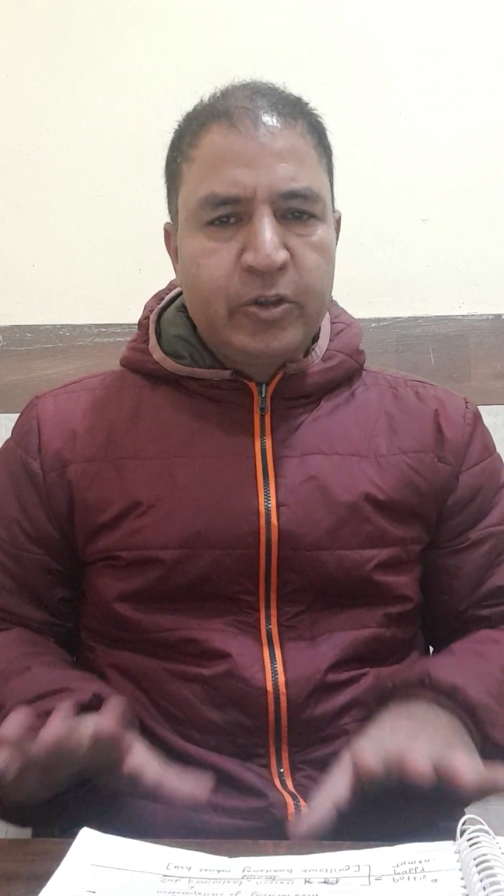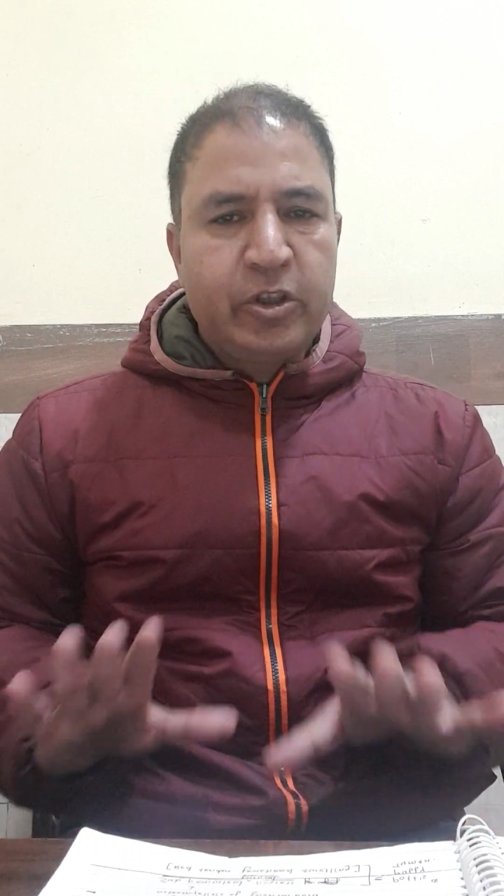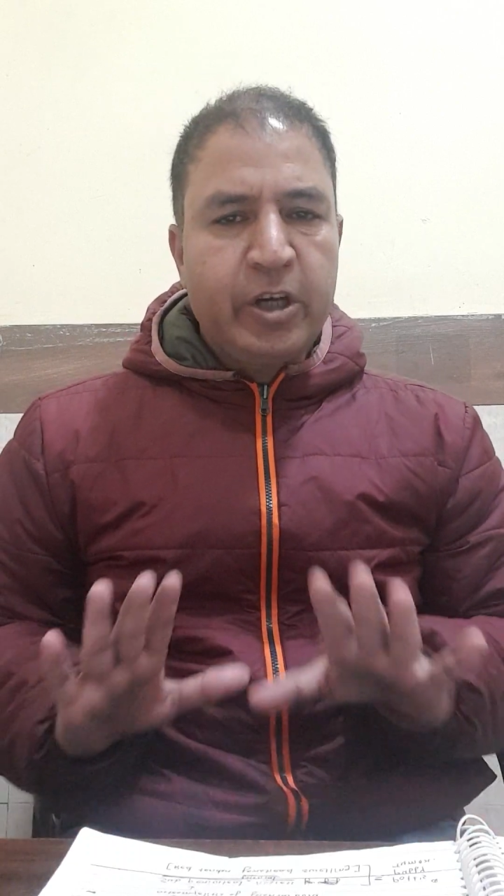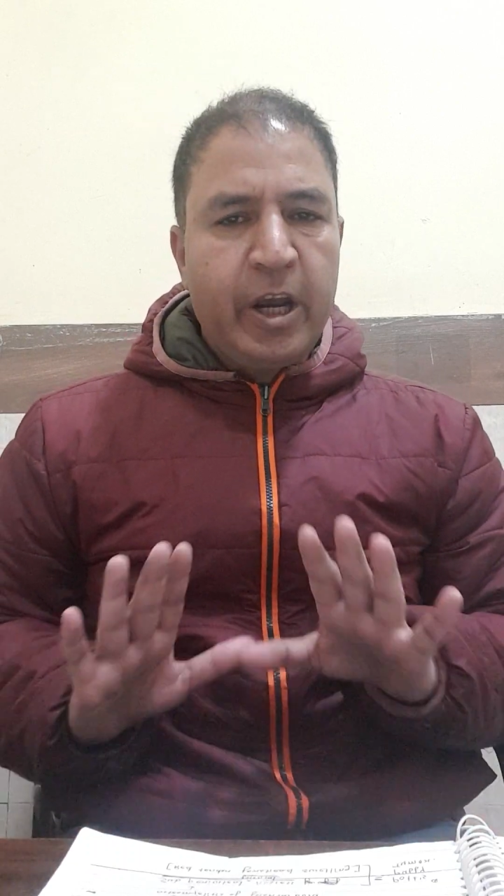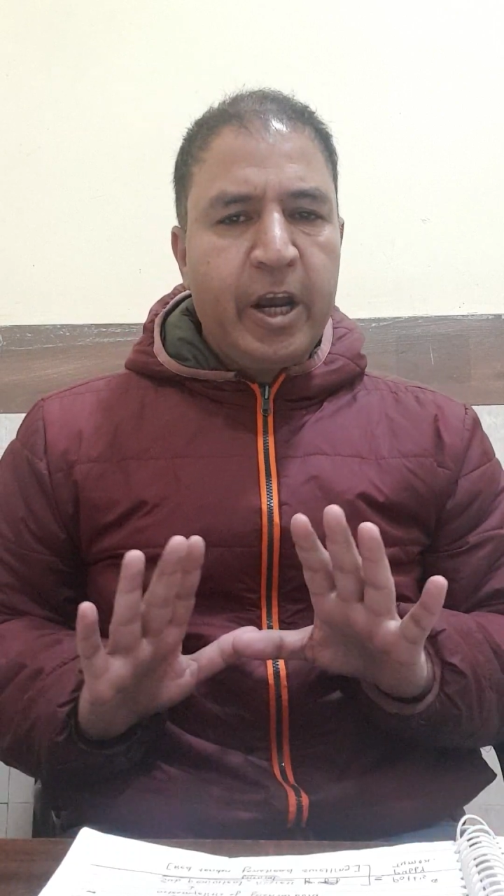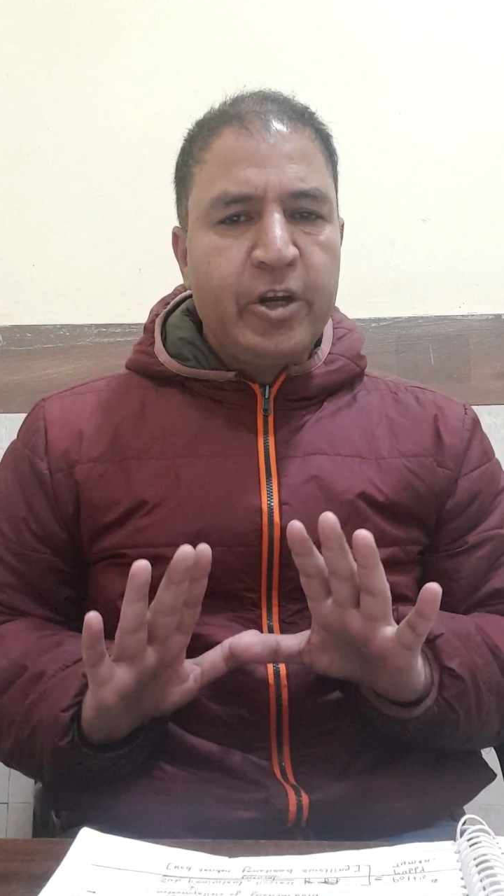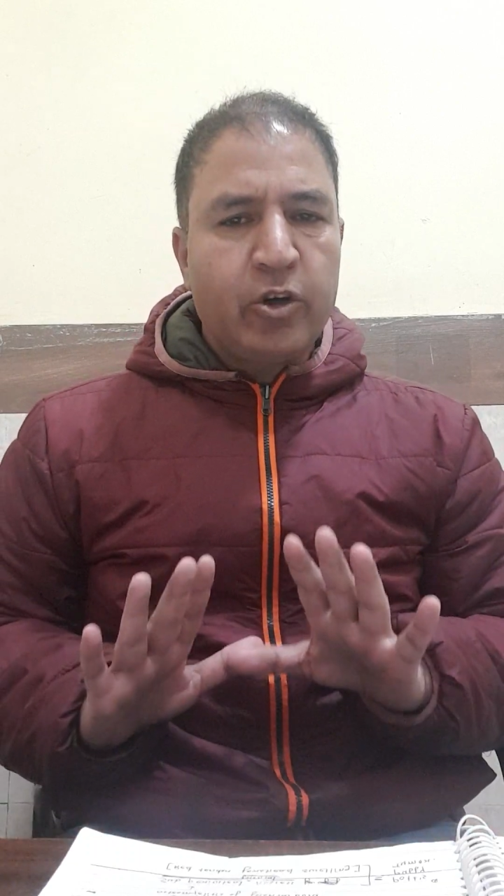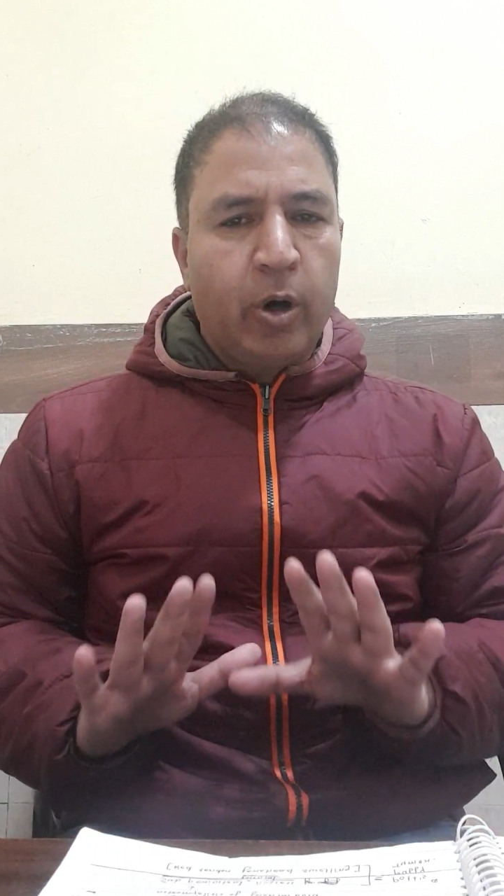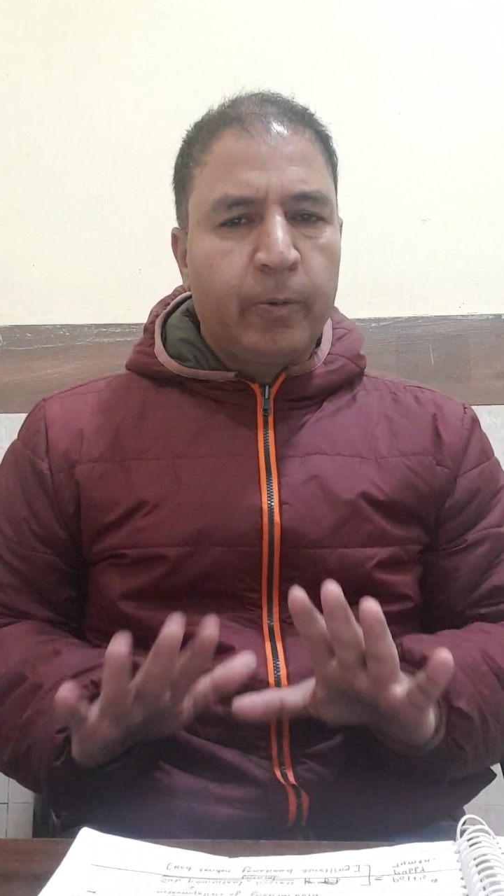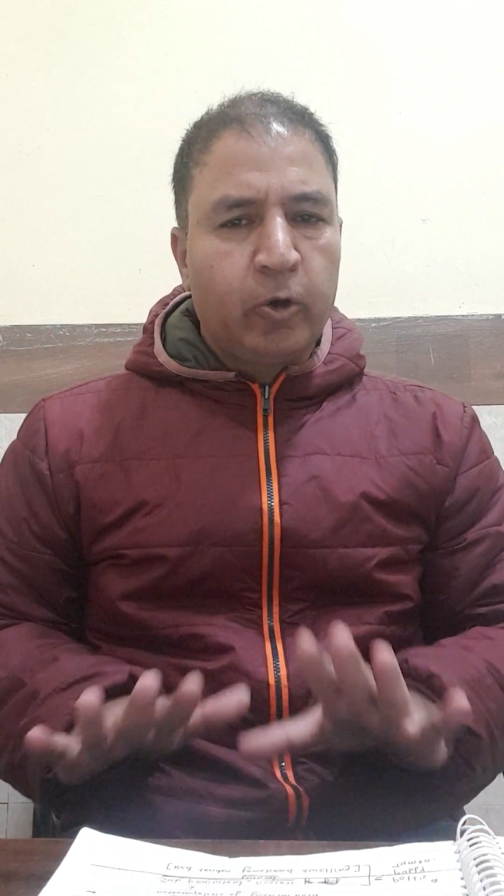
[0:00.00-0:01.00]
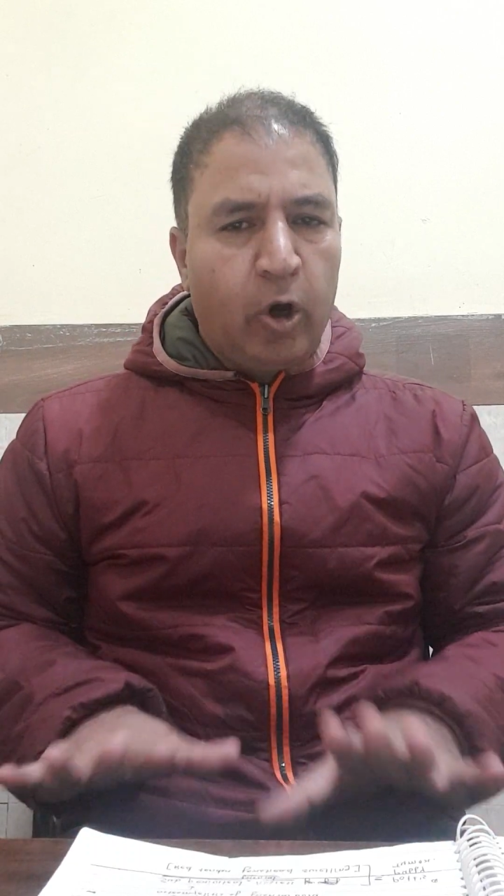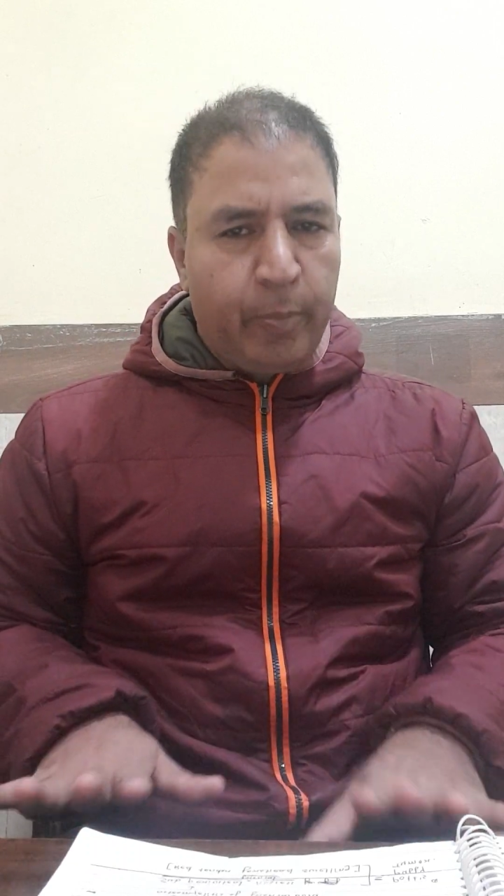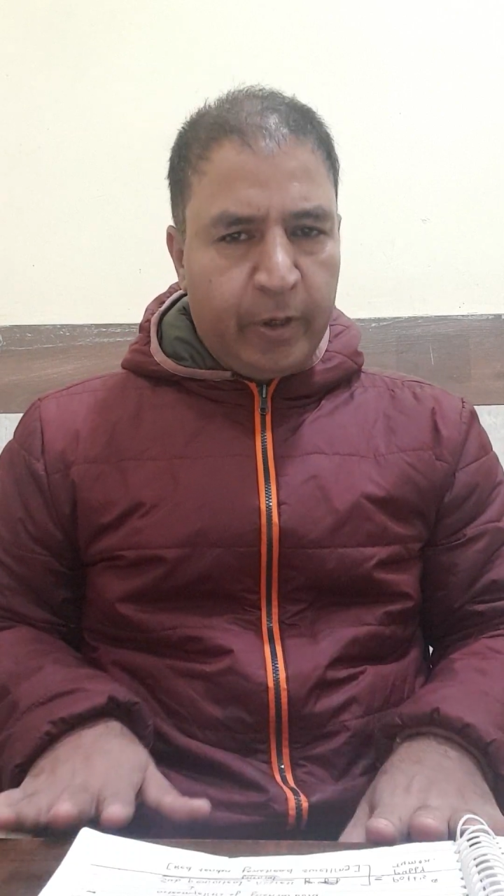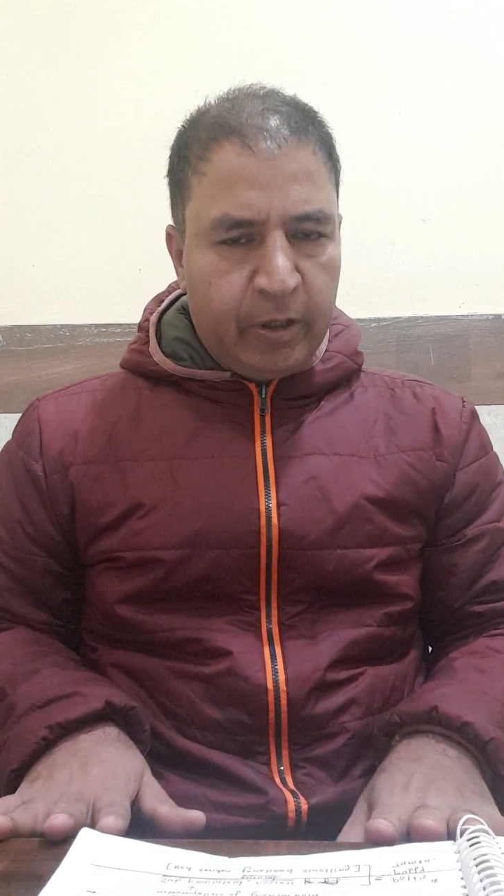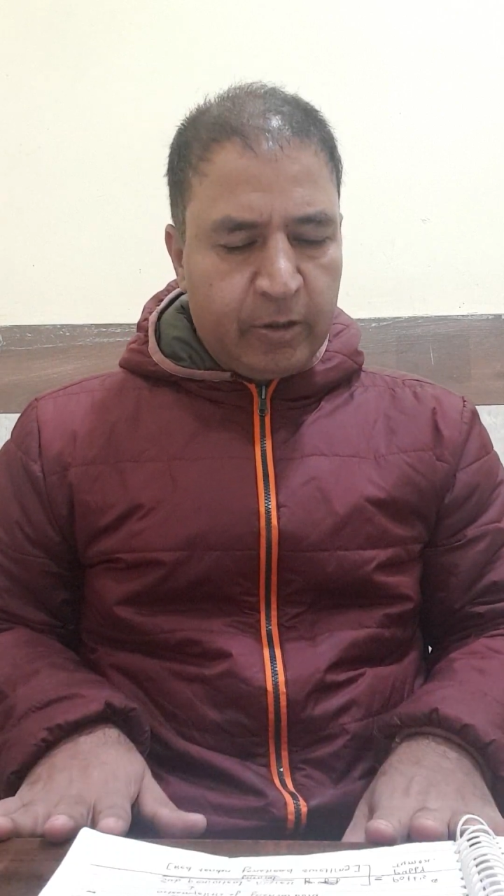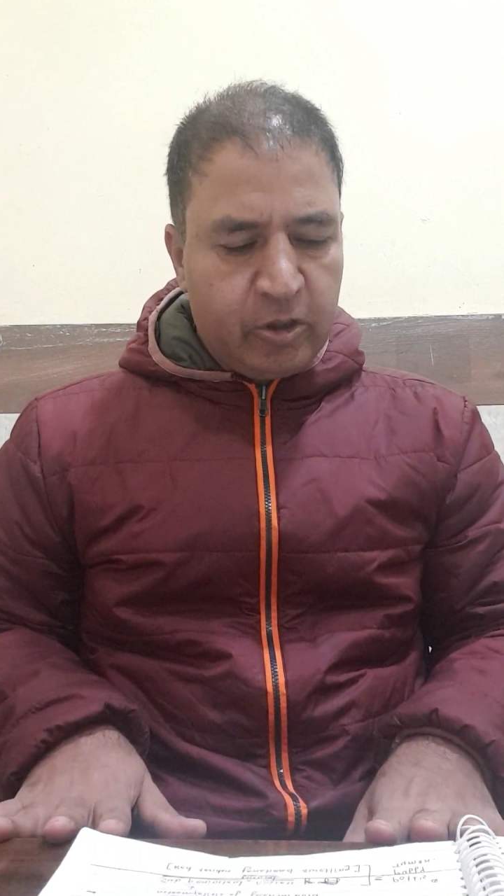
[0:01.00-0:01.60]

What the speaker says: Change of topic.